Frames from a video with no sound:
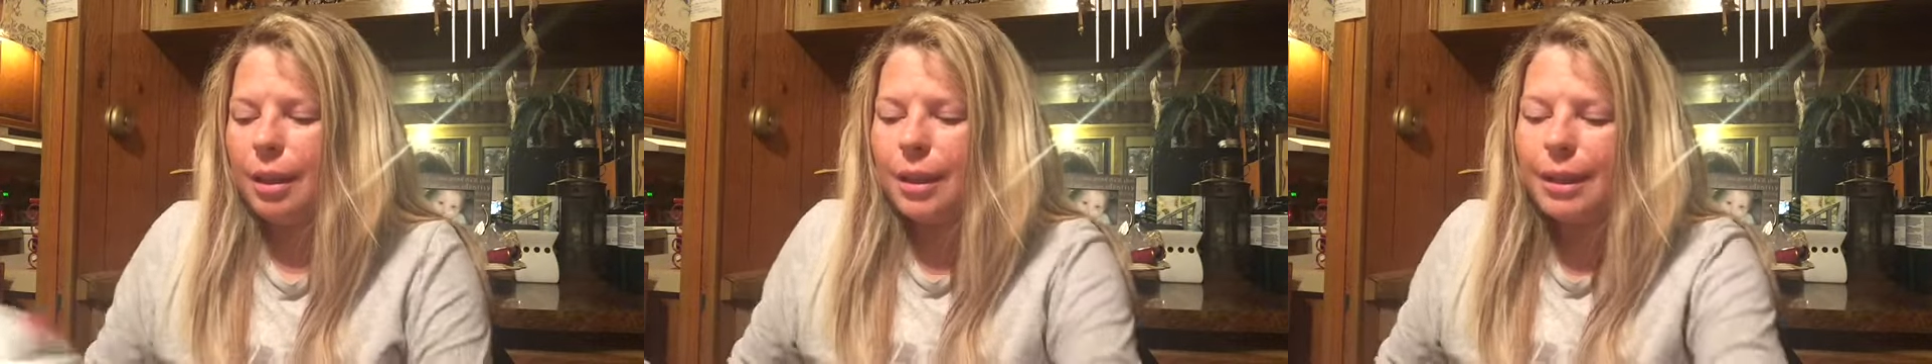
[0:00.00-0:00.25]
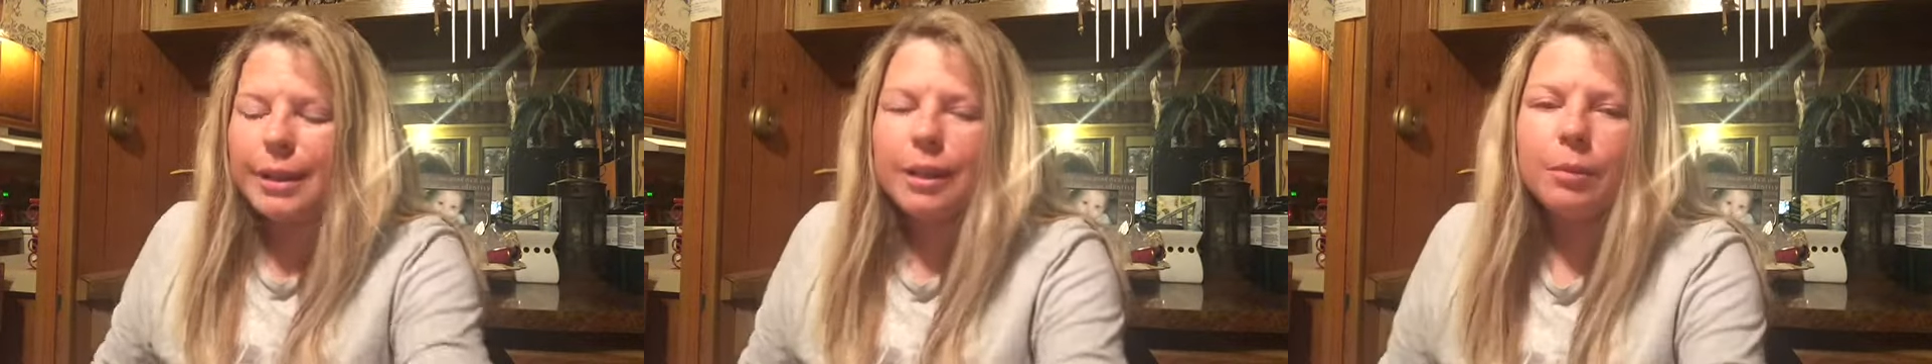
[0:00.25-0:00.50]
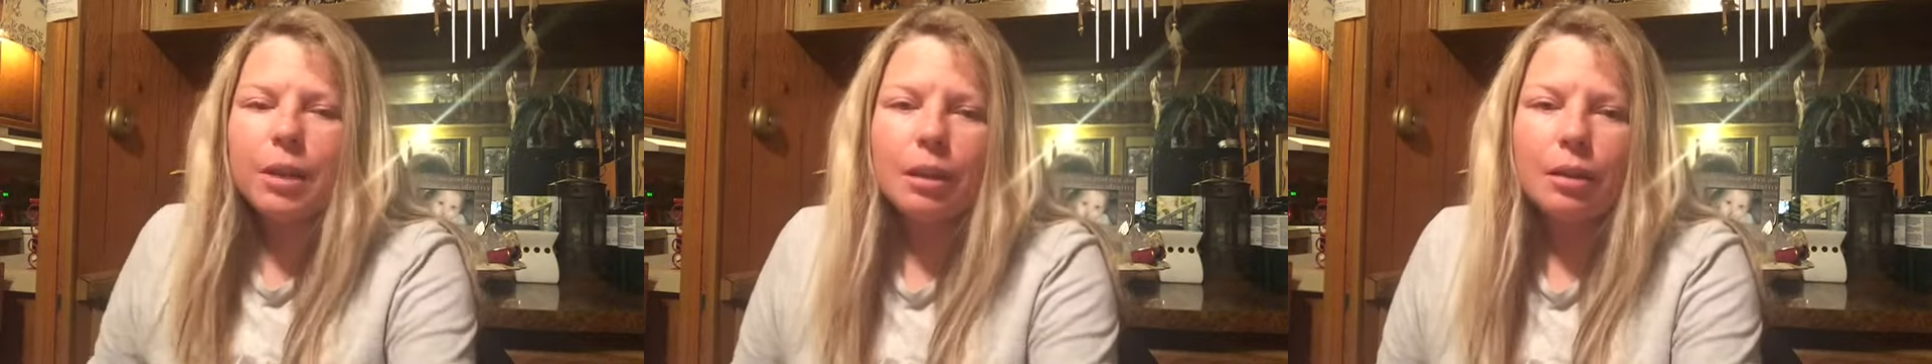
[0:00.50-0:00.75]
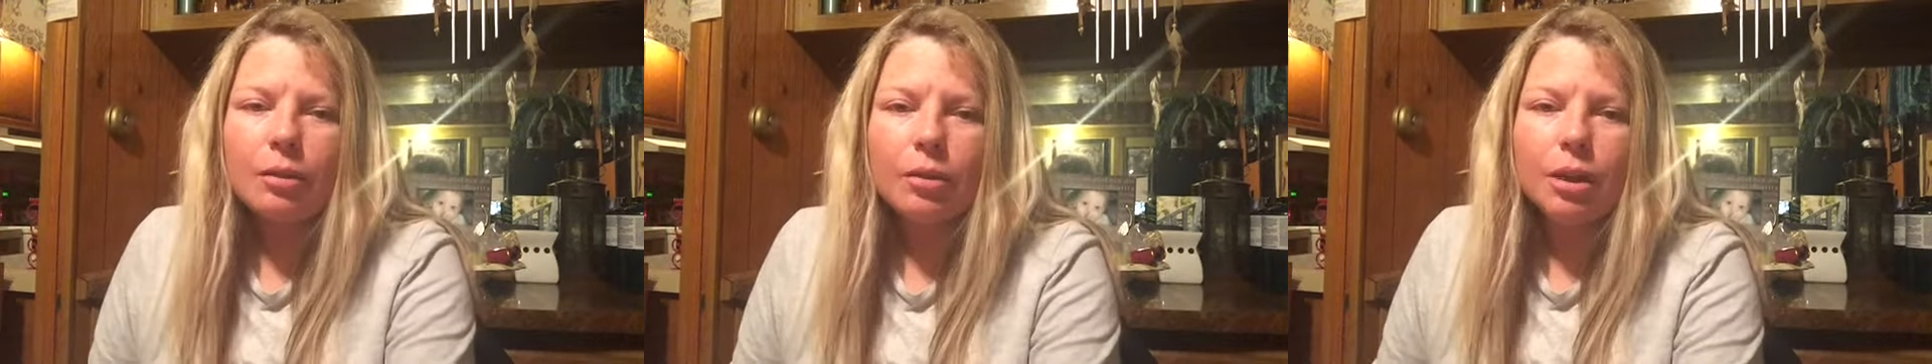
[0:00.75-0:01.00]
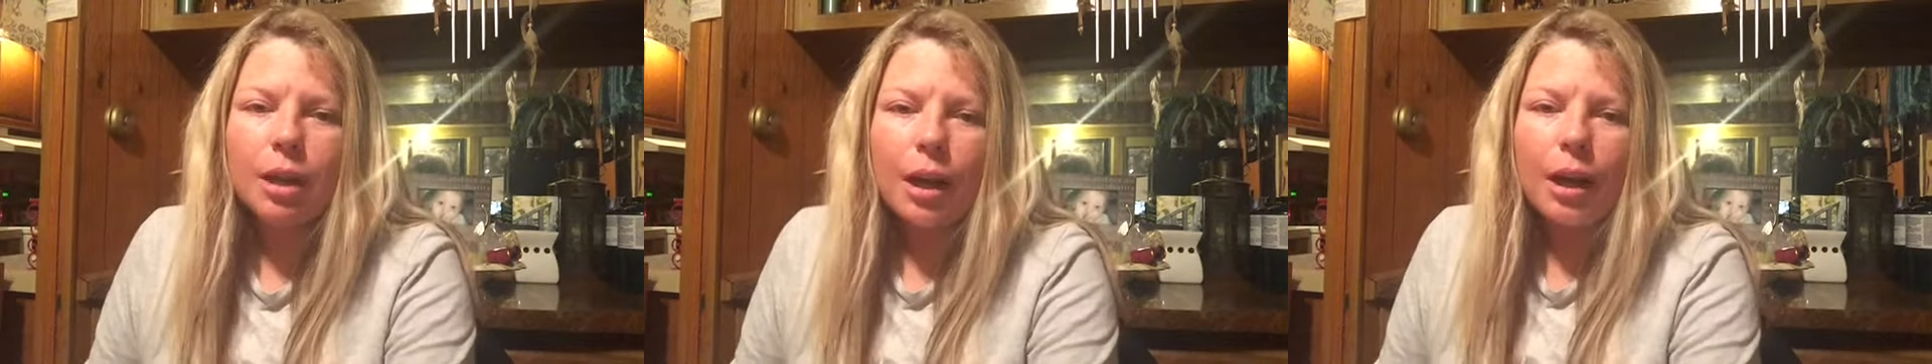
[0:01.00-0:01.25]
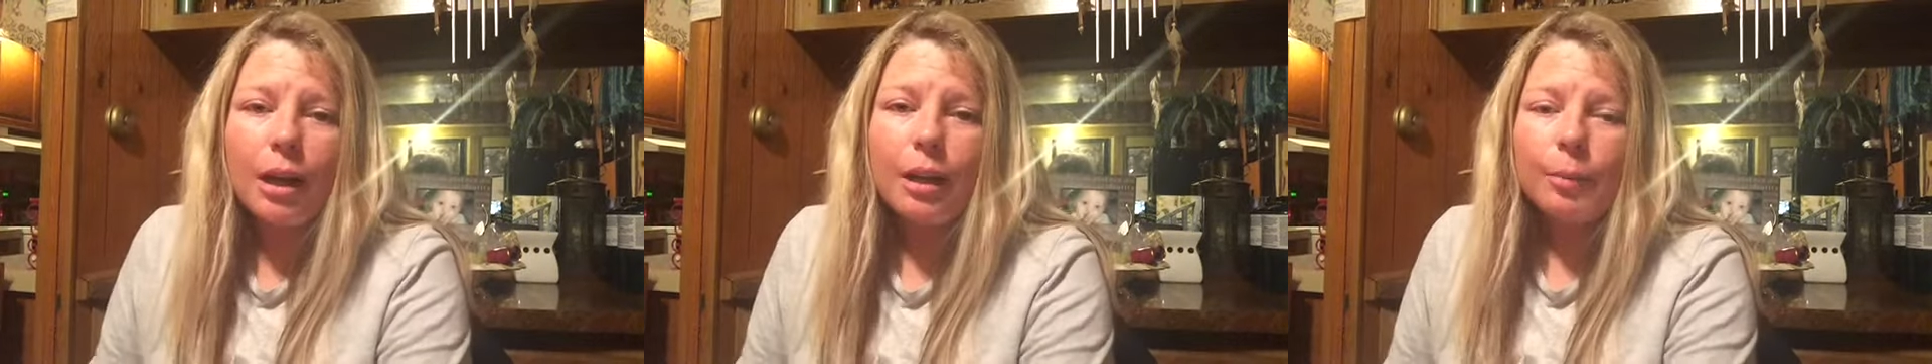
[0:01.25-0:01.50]
They seemed a little
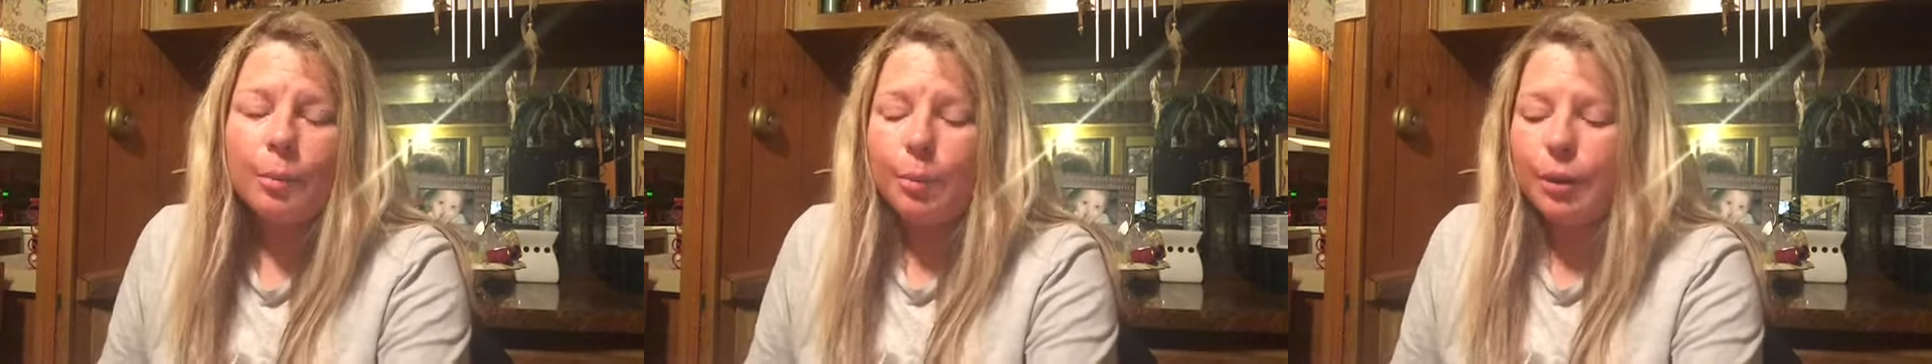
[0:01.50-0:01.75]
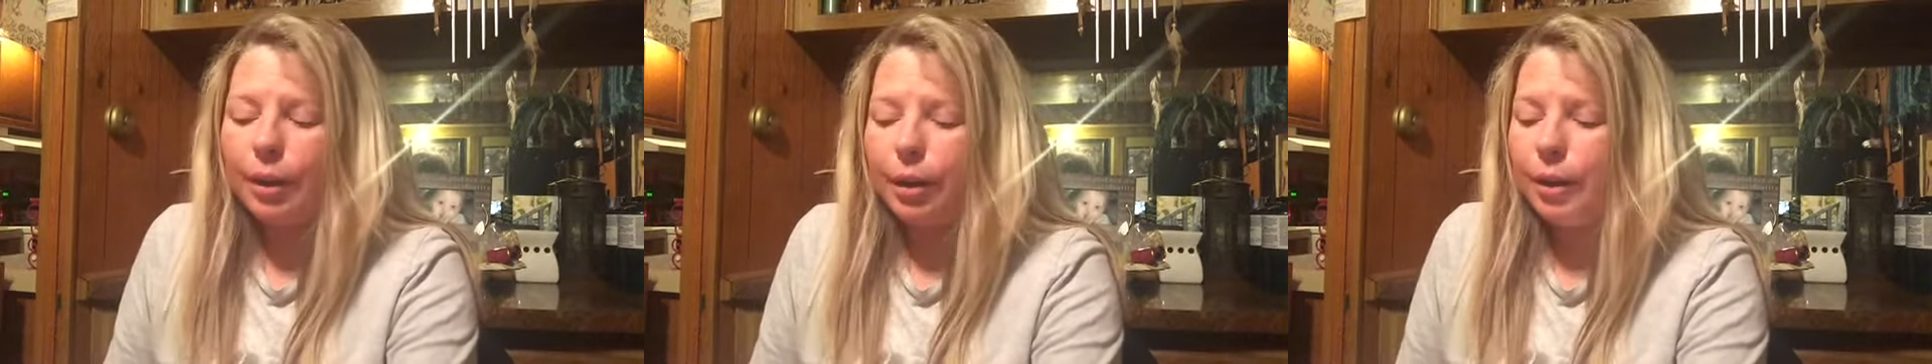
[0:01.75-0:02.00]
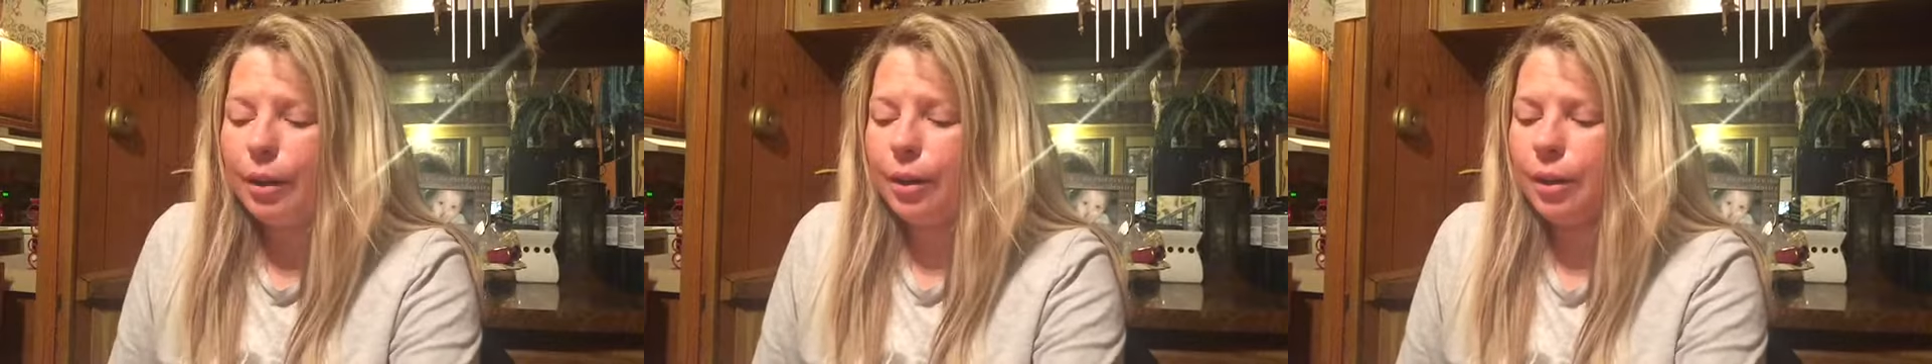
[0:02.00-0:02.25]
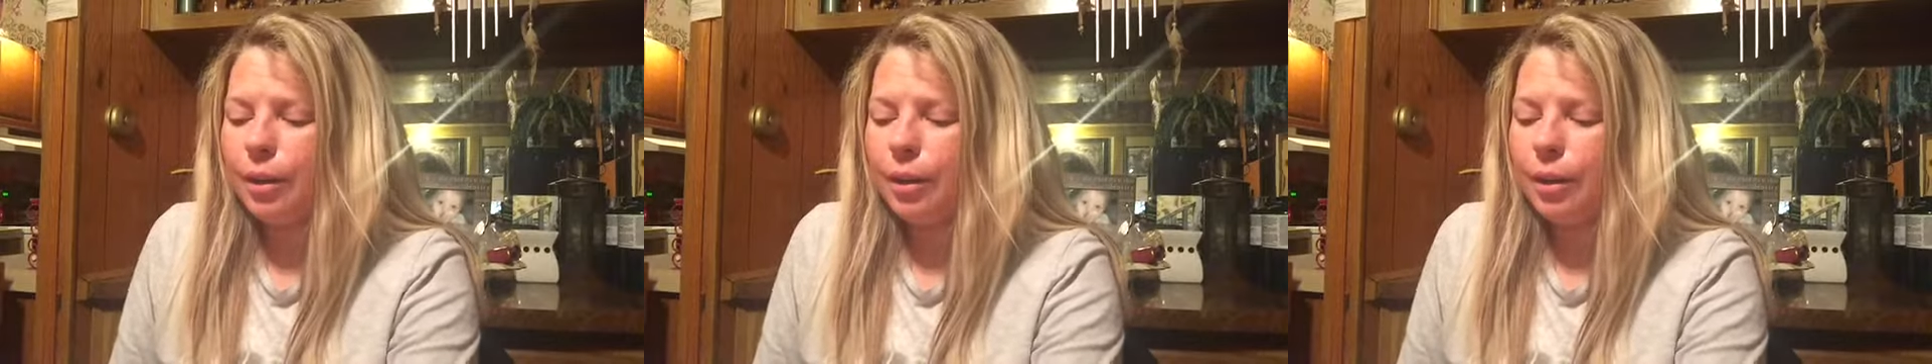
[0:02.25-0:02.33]
tight, but